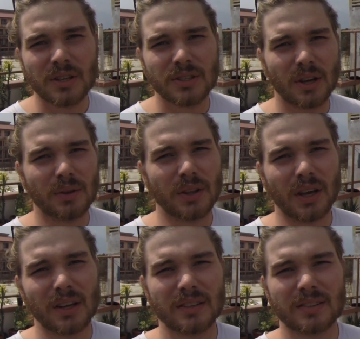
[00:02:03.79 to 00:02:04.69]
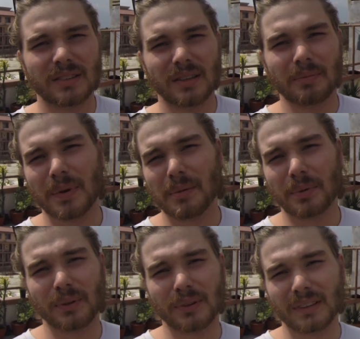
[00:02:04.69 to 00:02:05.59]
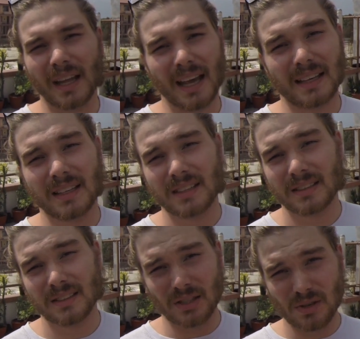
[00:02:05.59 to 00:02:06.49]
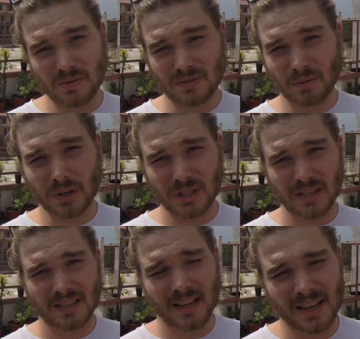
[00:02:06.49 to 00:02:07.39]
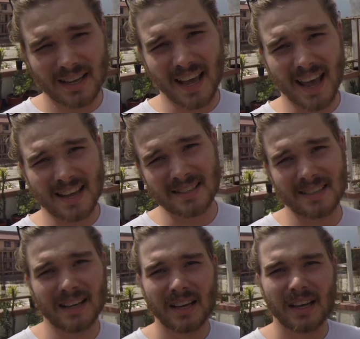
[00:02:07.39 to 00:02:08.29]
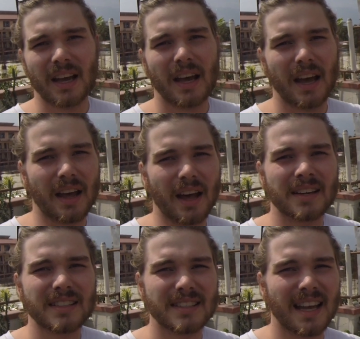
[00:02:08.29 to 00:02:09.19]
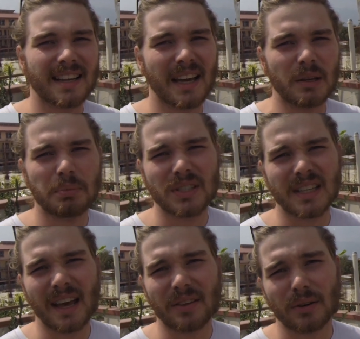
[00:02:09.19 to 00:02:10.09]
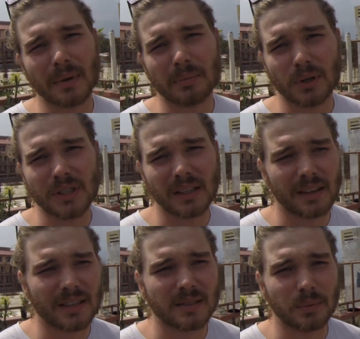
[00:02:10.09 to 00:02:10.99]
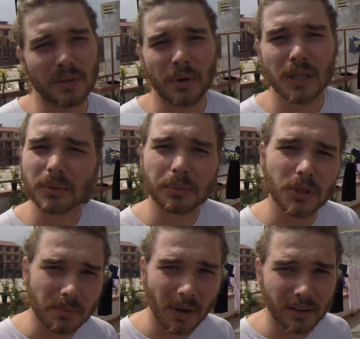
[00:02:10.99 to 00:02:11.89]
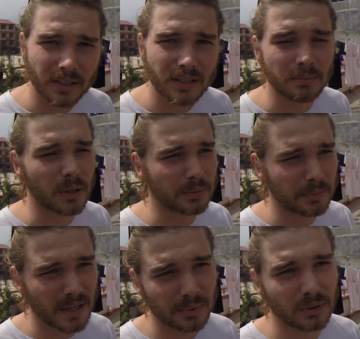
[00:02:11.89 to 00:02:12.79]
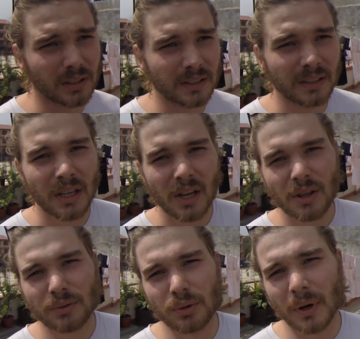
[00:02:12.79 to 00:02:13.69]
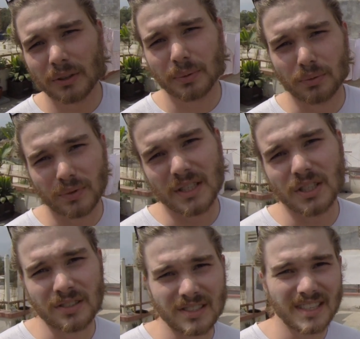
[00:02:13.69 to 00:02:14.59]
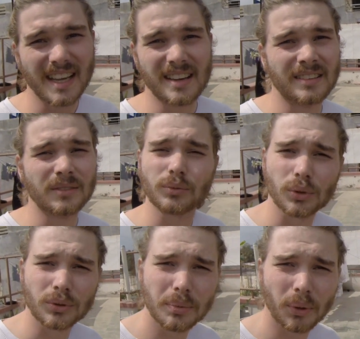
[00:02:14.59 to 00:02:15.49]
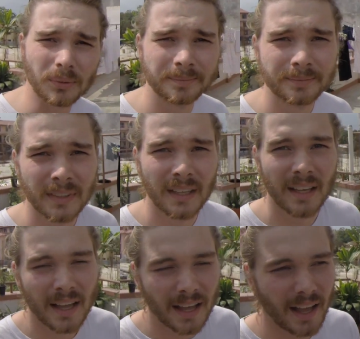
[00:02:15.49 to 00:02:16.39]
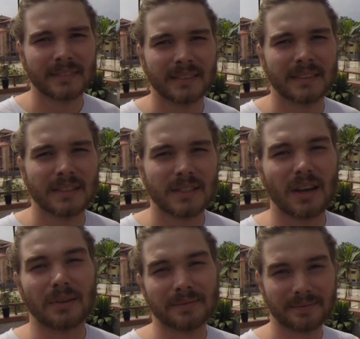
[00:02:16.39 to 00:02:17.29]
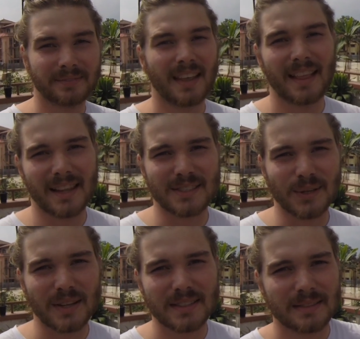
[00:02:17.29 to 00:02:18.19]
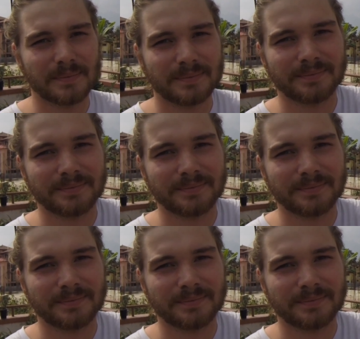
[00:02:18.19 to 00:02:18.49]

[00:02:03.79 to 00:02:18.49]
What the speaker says: so that people like you watching can understand how you put together a big project like this with multiple project partners, multiple people, and through multiple regions in rural Nepal. So, let's do this.